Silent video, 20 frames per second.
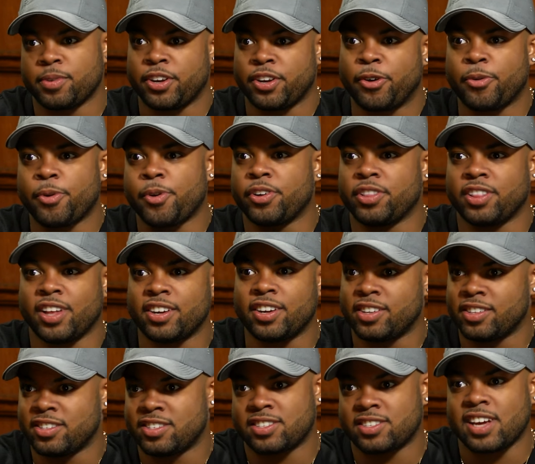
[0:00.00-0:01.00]
You know, we were in
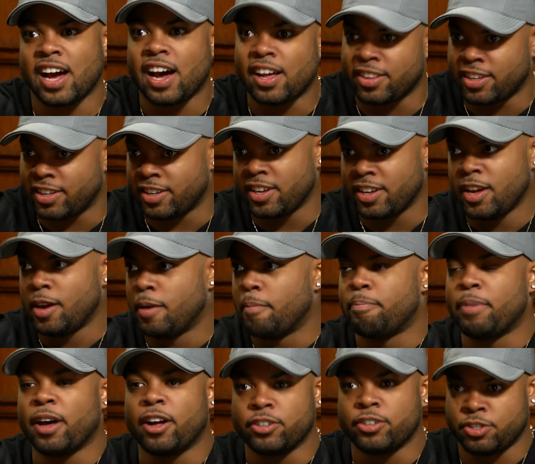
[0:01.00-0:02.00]
London, Scotland,
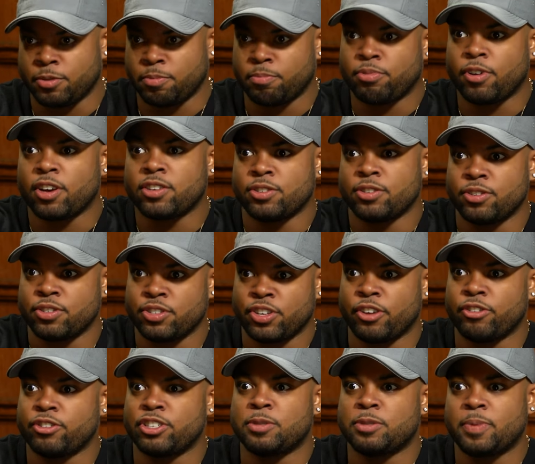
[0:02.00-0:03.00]
Belgium, Brussels, you
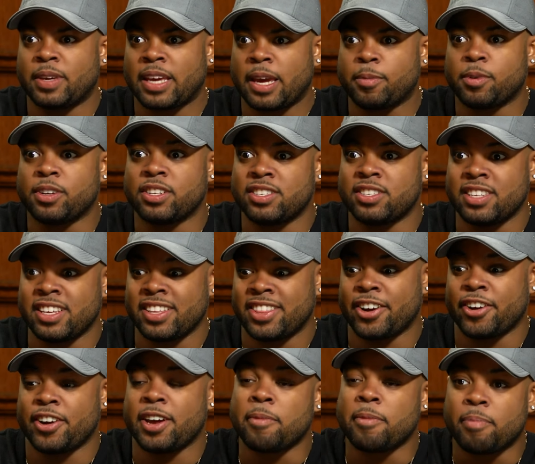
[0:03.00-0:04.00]
know, and just being able to see
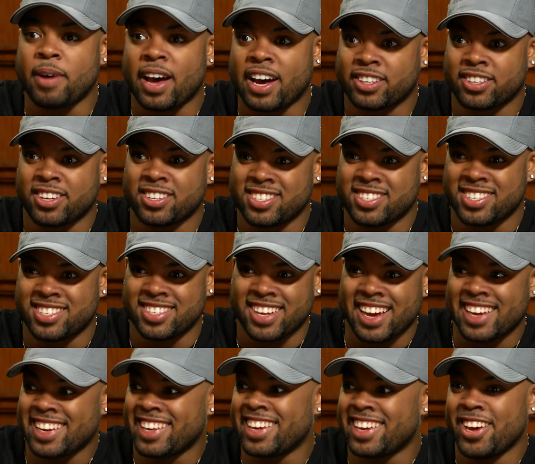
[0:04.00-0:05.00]
their impact on
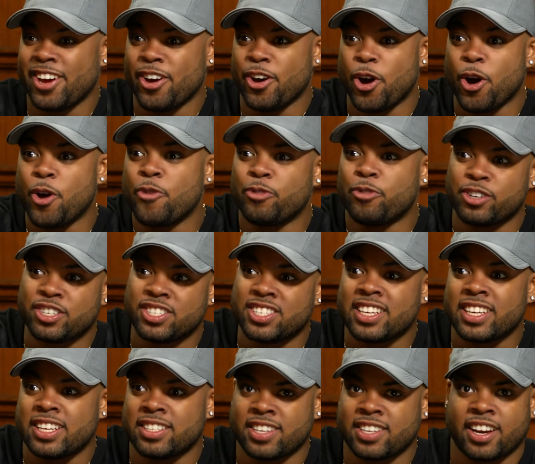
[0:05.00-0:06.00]
society
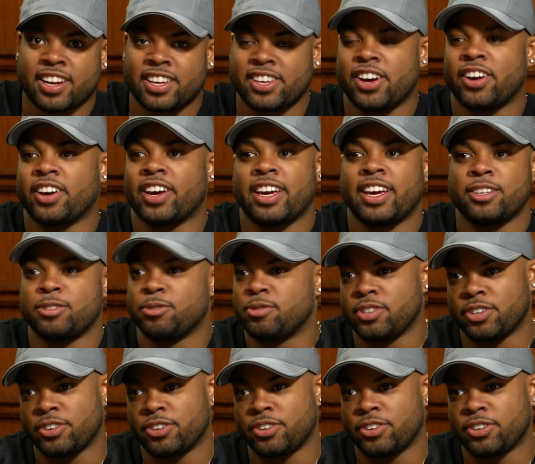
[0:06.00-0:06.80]
overseas at a young age was